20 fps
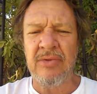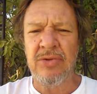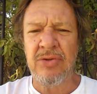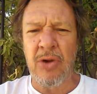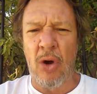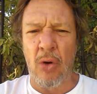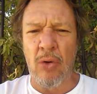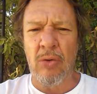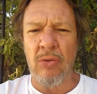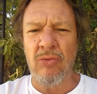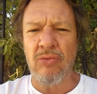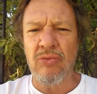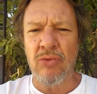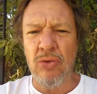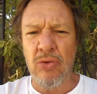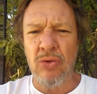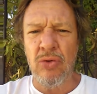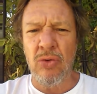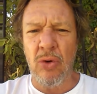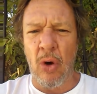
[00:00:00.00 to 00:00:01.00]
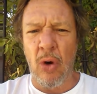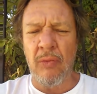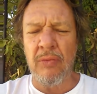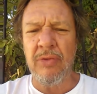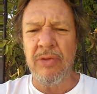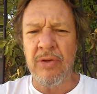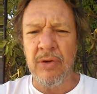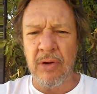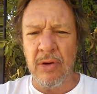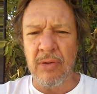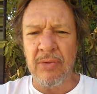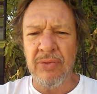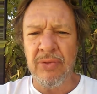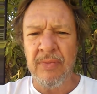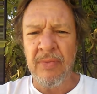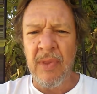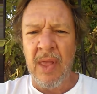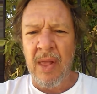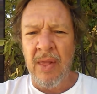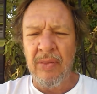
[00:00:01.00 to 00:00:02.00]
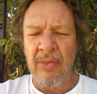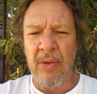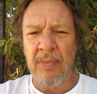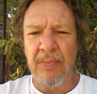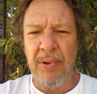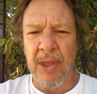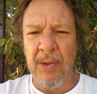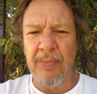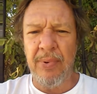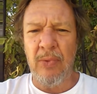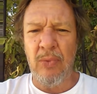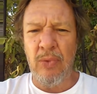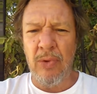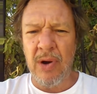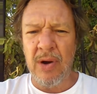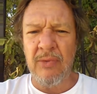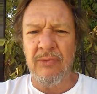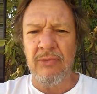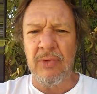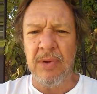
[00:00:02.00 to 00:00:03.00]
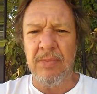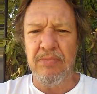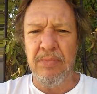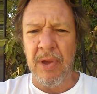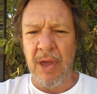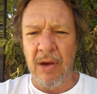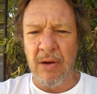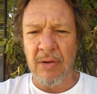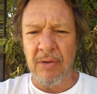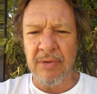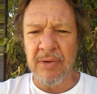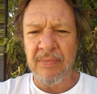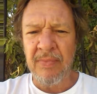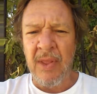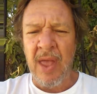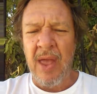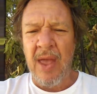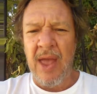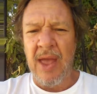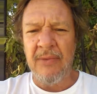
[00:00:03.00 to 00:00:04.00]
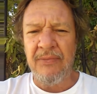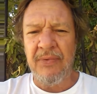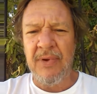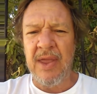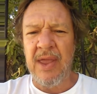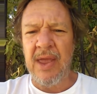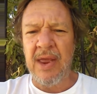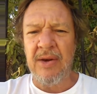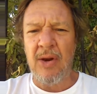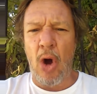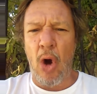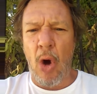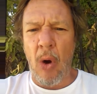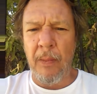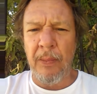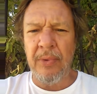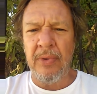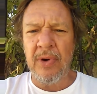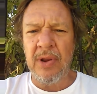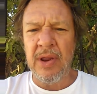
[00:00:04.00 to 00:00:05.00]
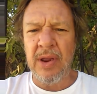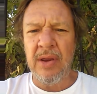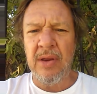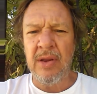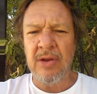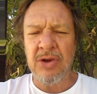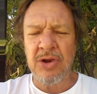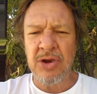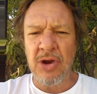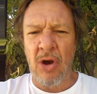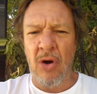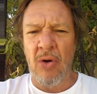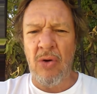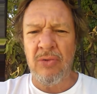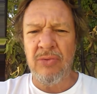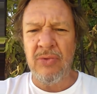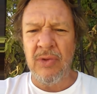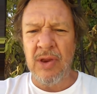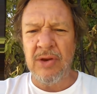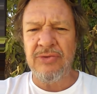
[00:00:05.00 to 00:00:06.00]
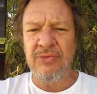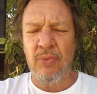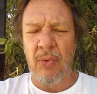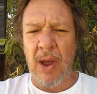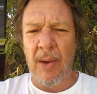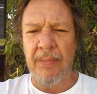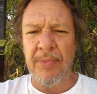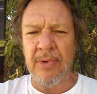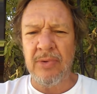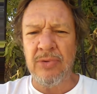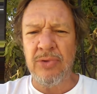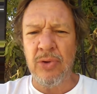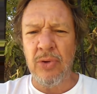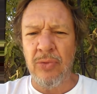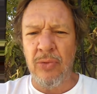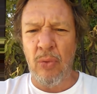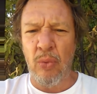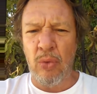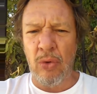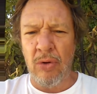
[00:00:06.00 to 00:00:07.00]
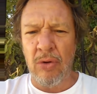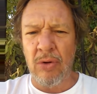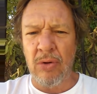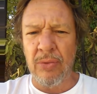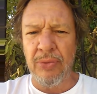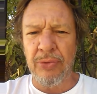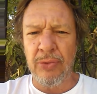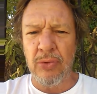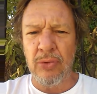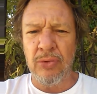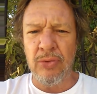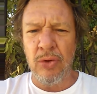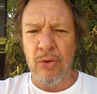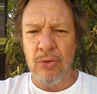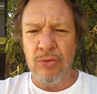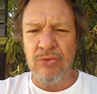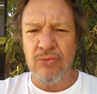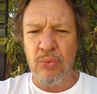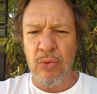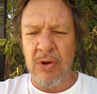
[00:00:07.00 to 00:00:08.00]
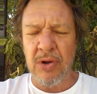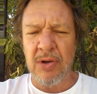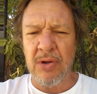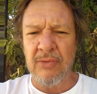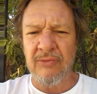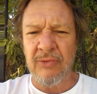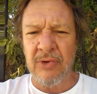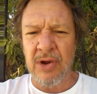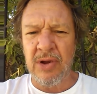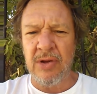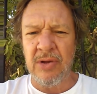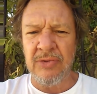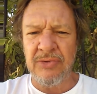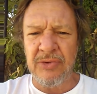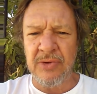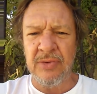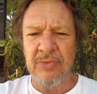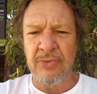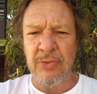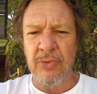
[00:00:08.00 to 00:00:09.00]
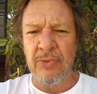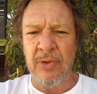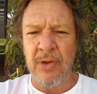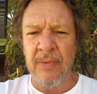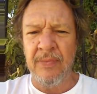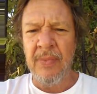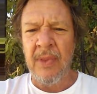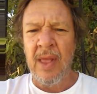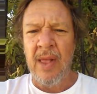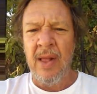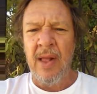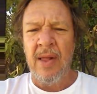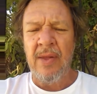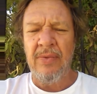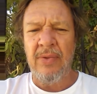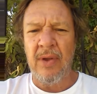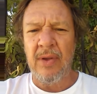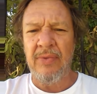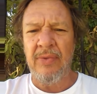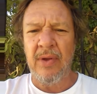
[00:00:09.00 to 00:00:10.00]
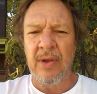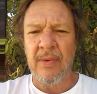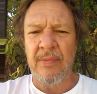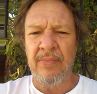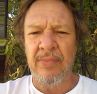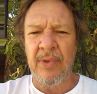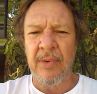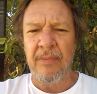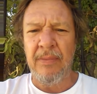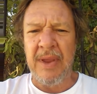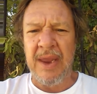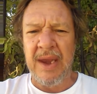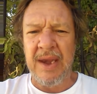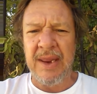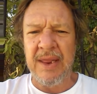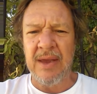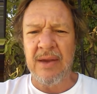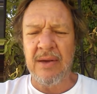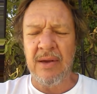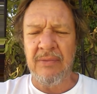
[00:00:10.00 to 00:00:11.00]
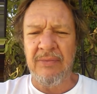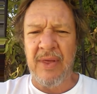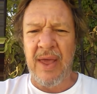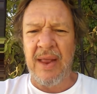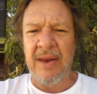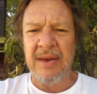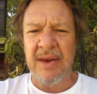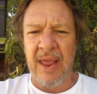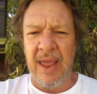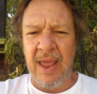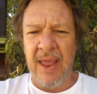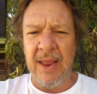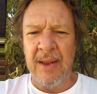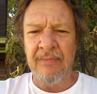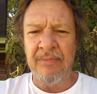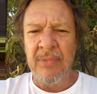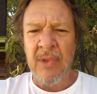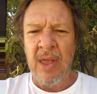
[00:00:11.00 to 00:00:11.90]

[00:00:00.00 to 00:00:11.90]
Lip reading: total rule over the earth. The people would have rebelled. If he had openly shown this weapon to the world through newsreels and through the media of that day,